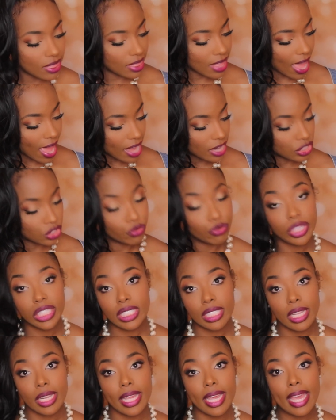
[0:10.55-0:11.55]
that
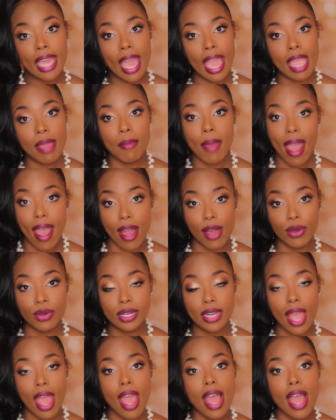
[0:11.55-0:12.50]
recently came out.